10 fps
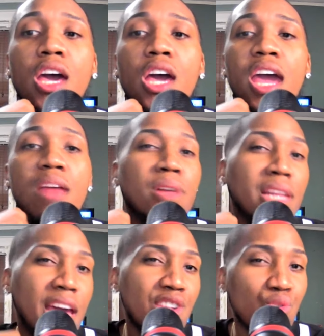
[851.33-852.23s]
and
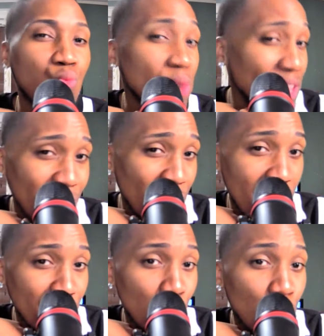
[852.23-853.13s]
Malaysia really don't have
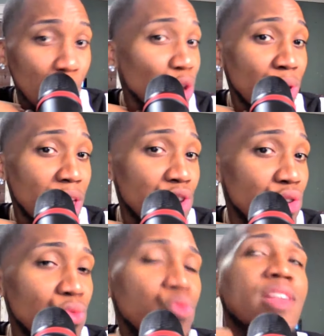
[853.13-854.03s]
no real
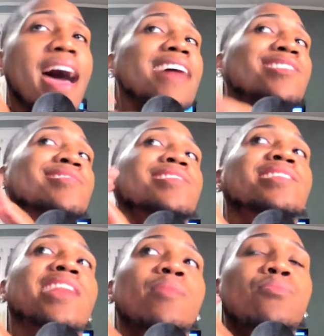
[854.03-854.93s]
issues. I just think
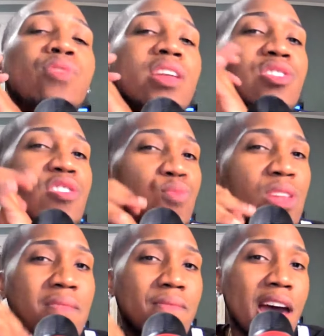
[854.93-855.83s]
that Brittish is
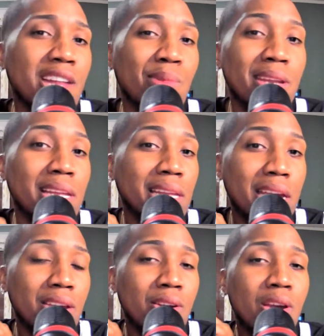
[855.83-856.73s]
really following the
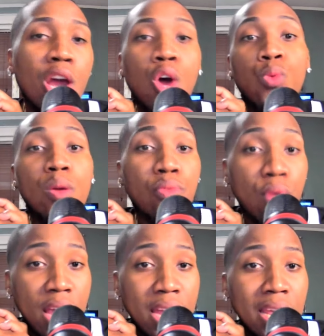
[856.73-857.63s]
leader with
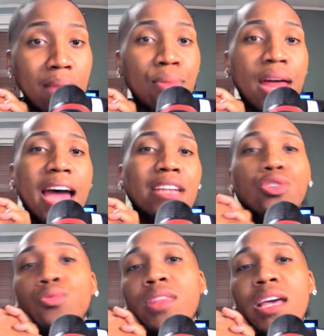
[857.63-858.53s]
Brandi, but I
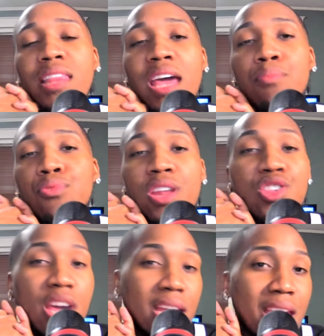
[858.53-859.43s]
do think that Brittish
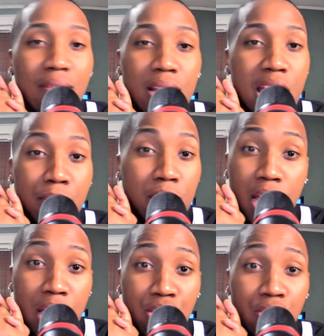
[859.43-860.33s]
ain't never like
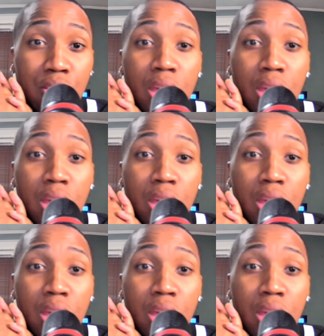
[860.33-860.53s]
Malaysia